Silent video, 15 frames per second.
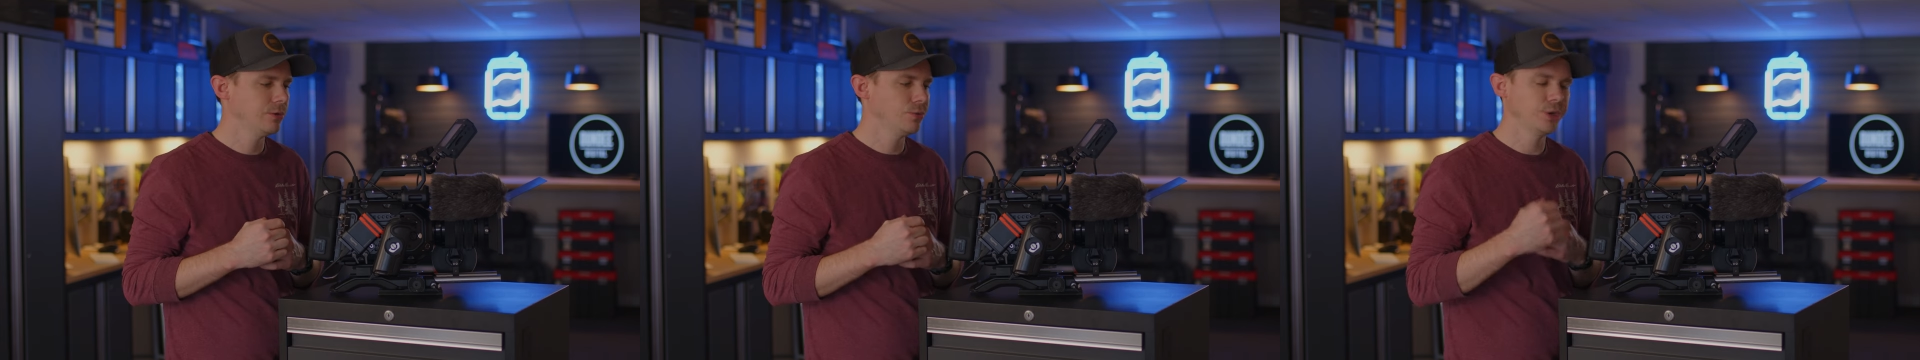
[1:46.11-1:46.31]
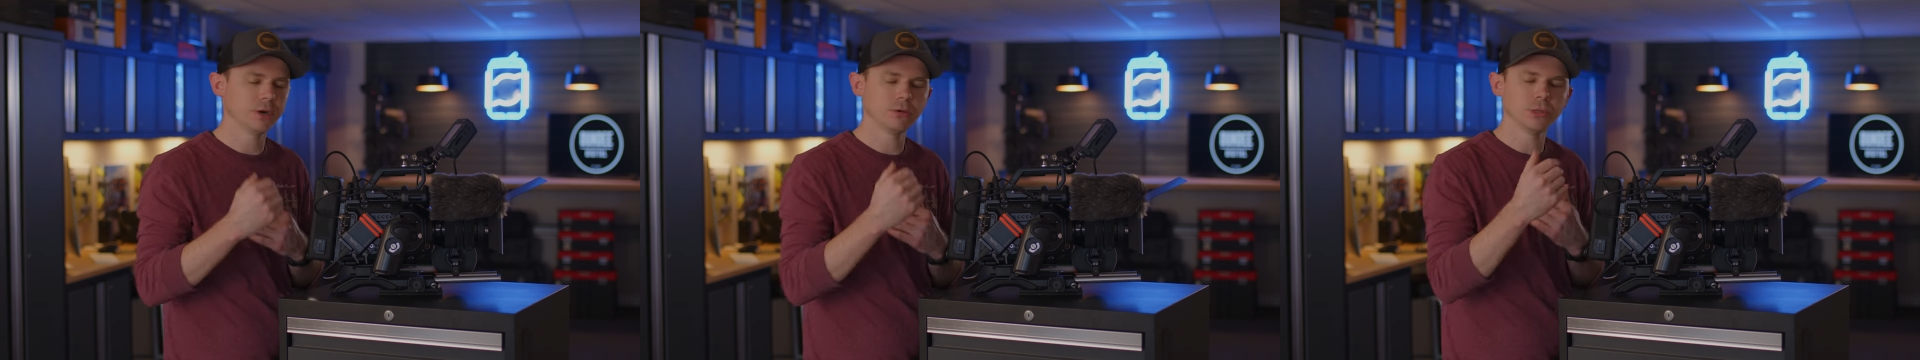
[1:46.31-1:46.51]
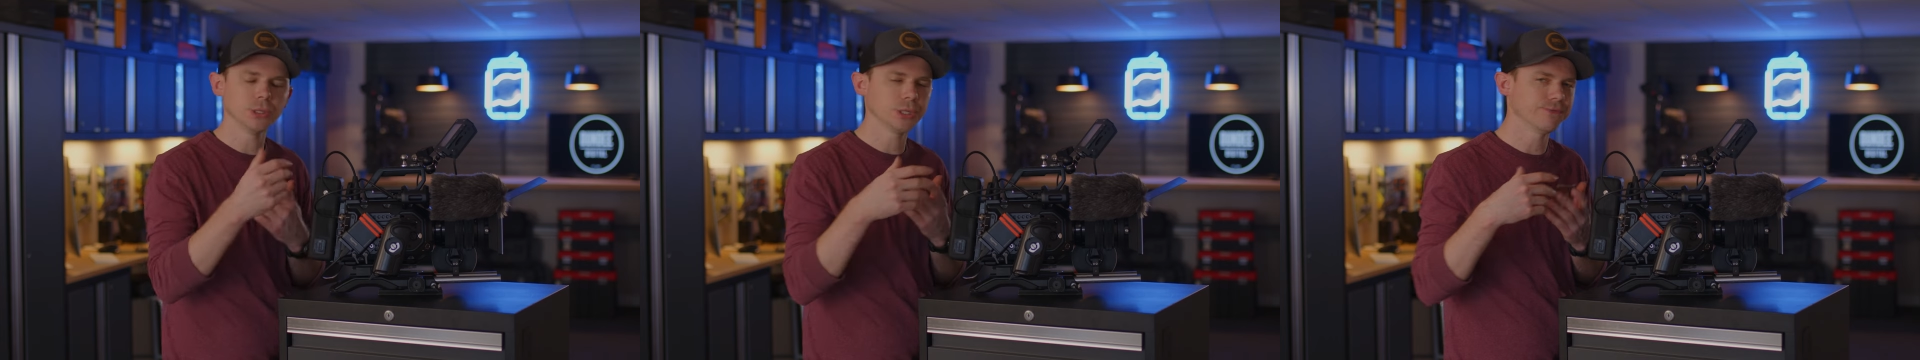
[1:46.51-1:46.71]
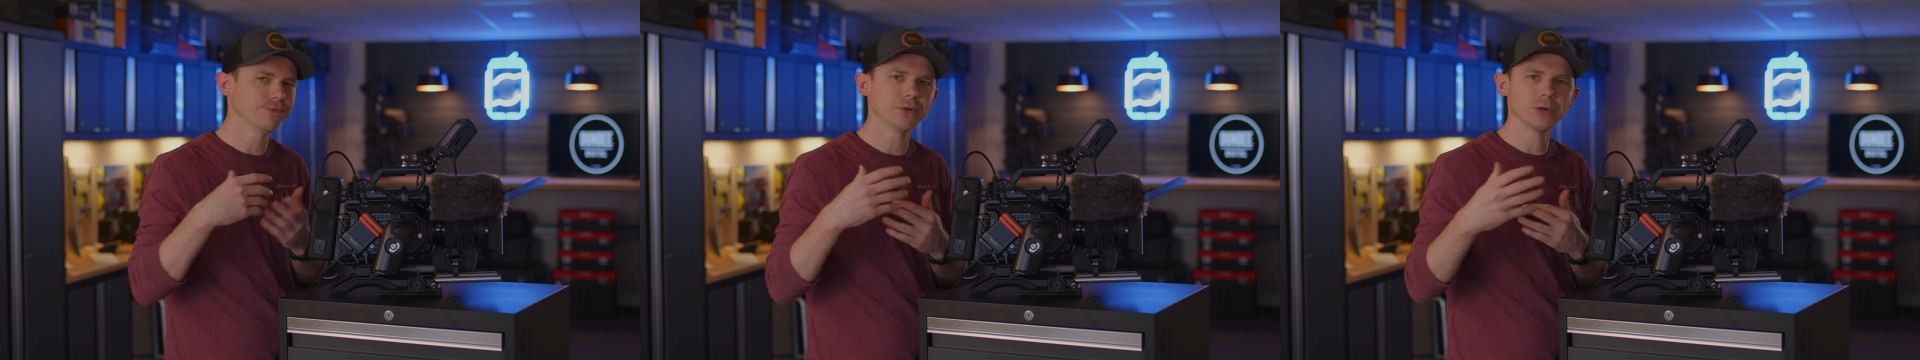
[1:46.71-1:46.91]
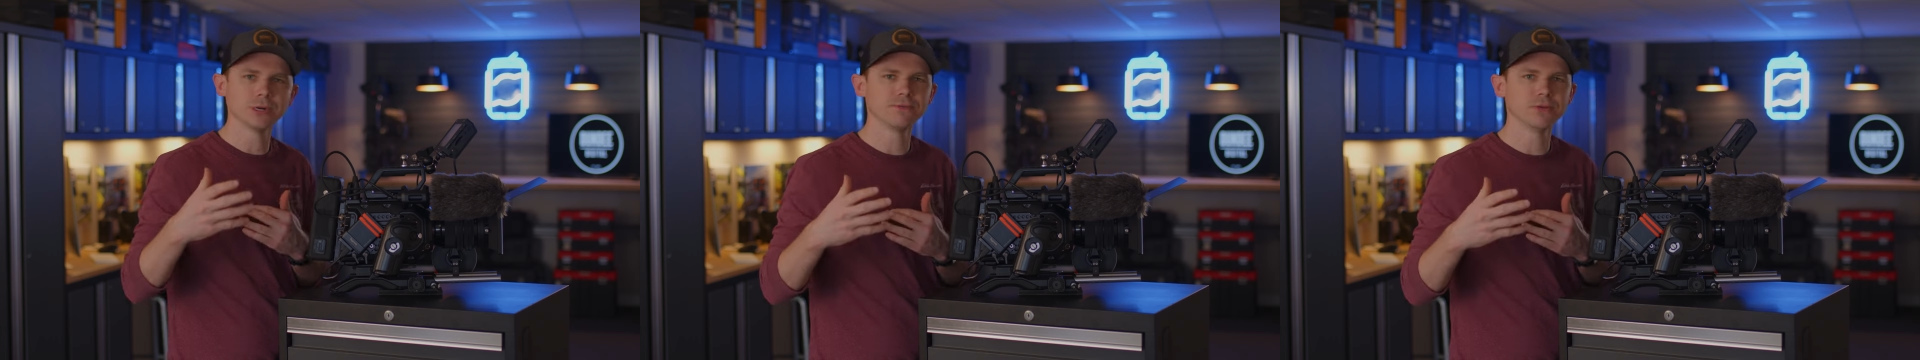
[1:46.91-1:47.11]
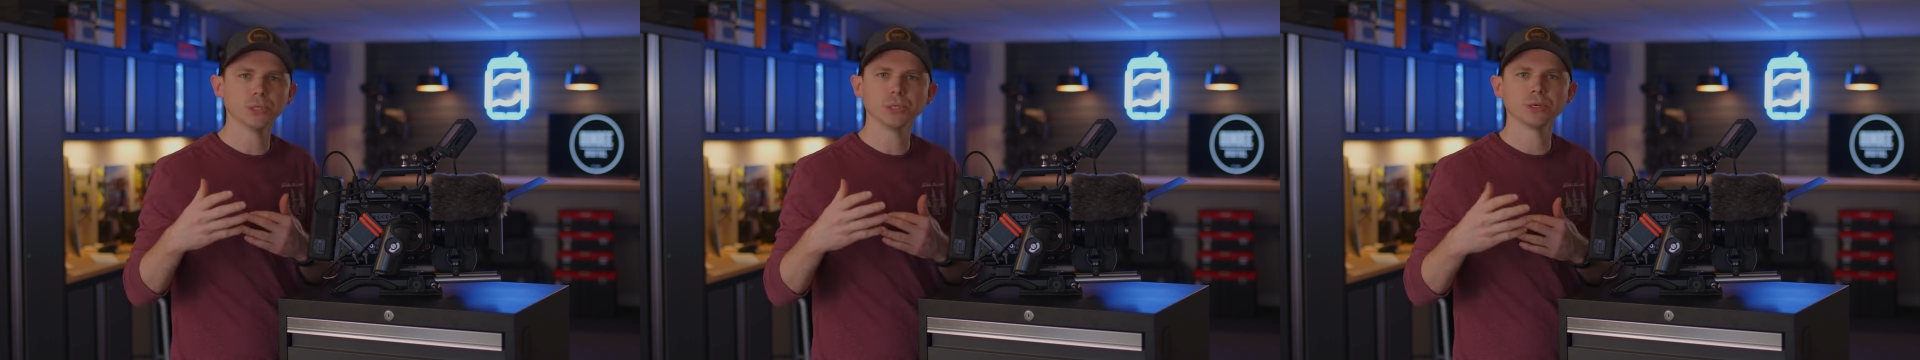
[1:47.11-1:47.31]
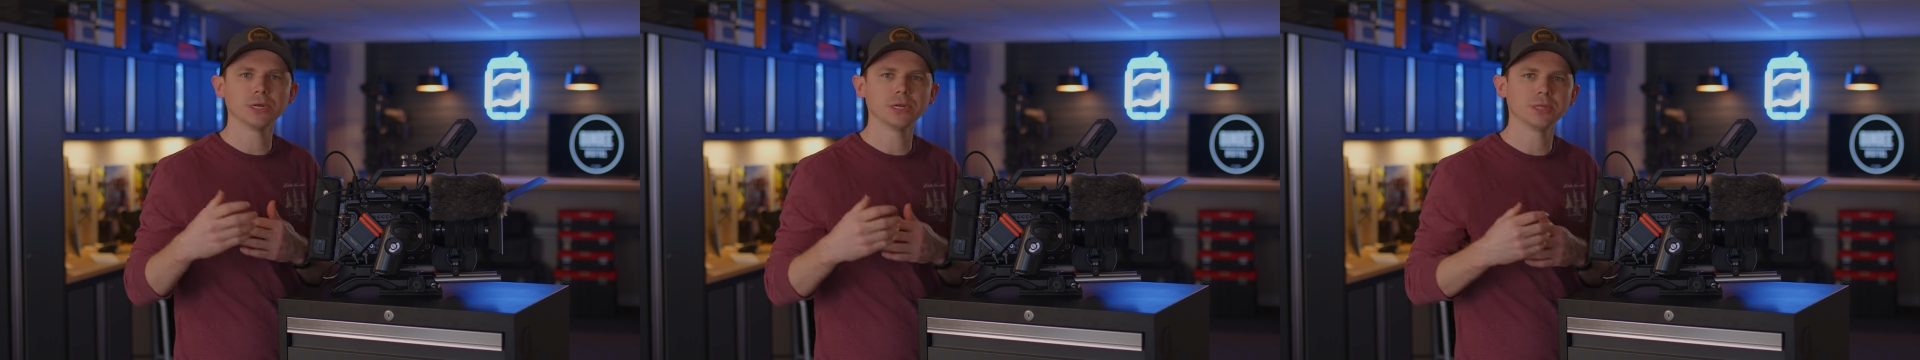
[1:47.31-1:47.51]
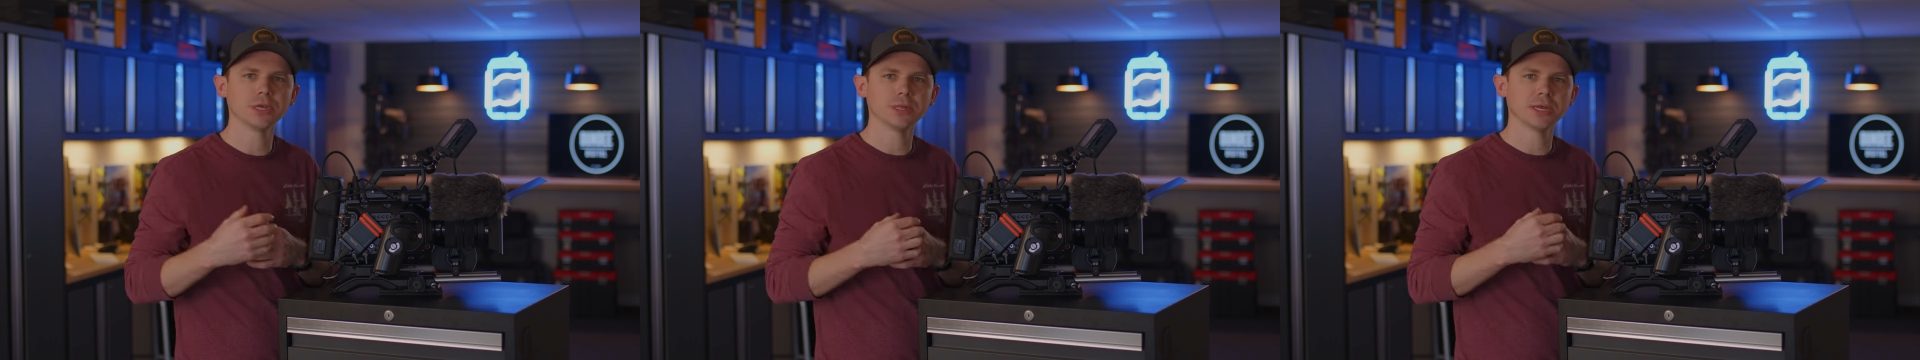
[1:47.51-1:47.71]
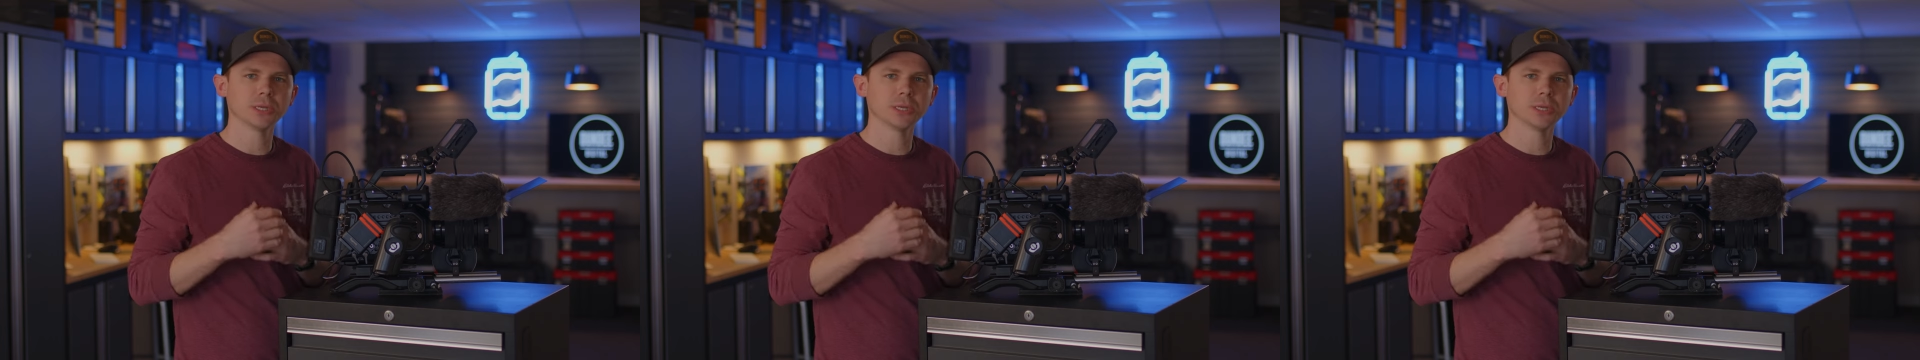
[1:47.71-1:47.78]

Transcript: We don't use it for interviews or anything,